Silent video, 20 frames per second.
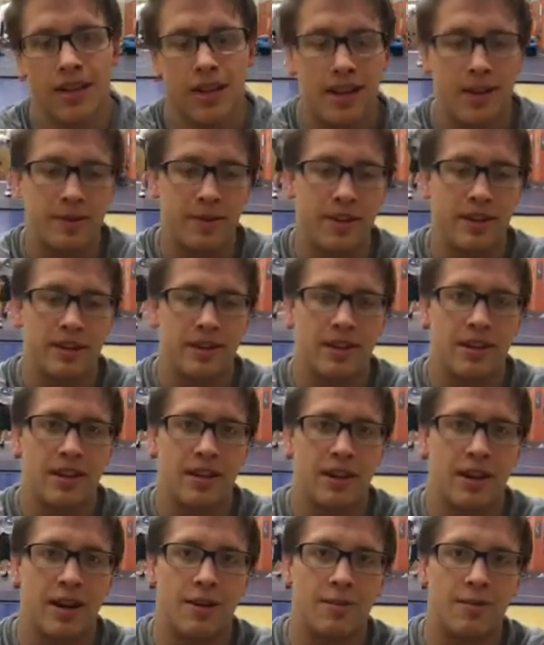I mean,
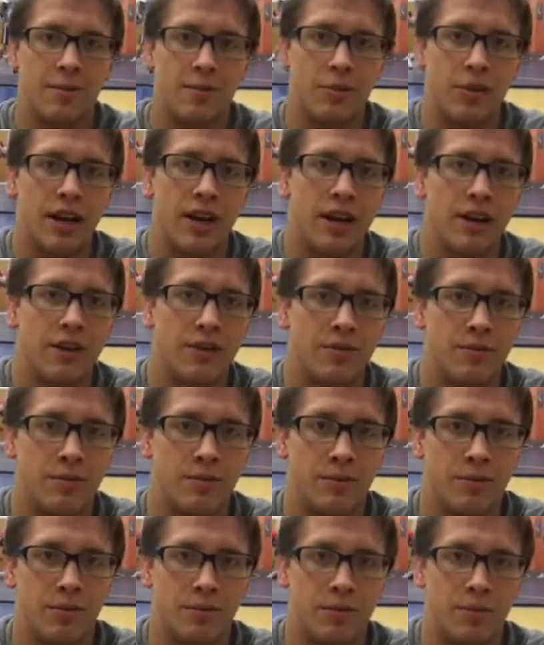I'm proud of
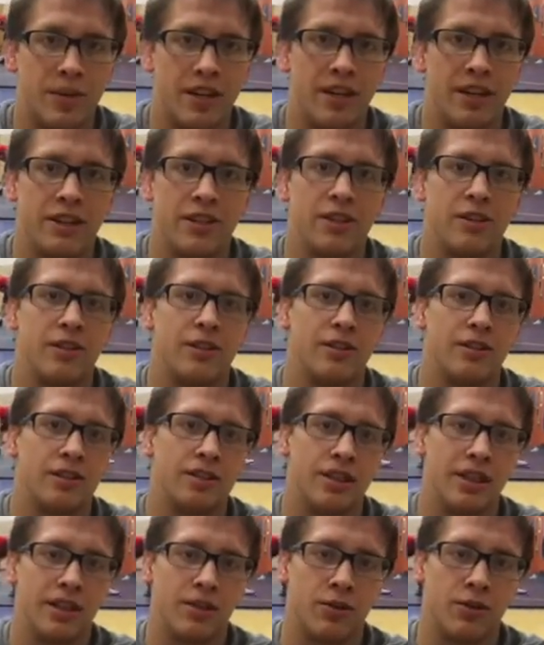being in the
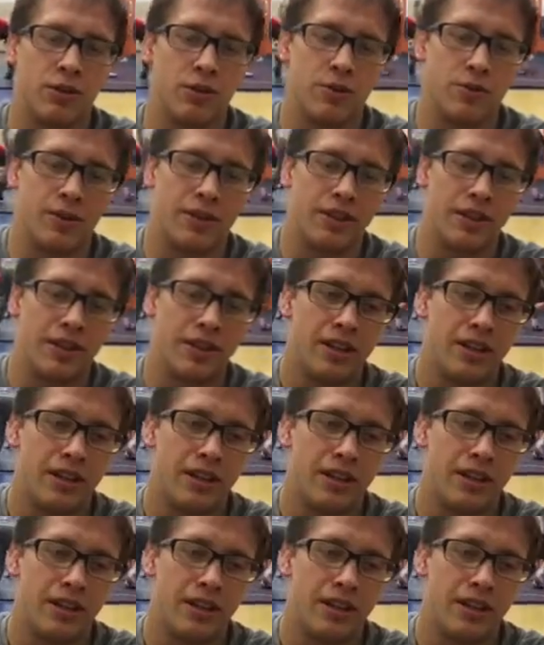state tournament